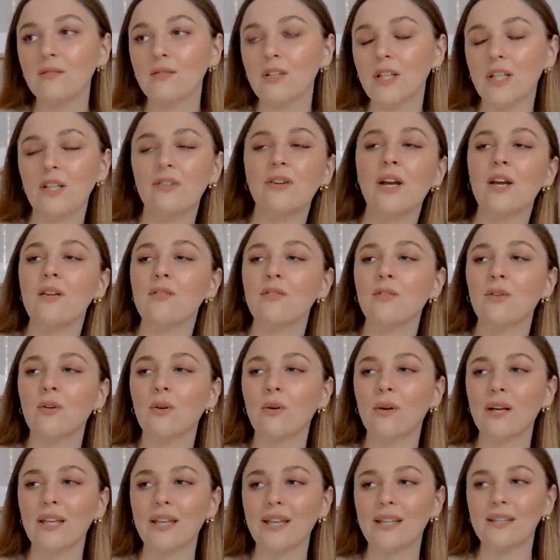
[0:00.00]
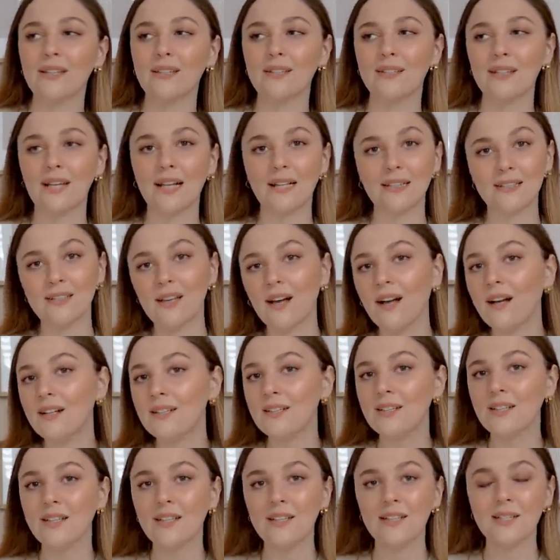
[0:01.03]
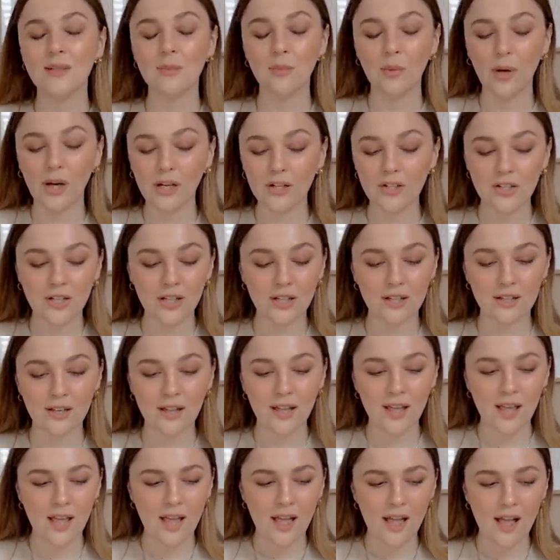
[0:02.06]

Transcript: really great for is anxiety, depression,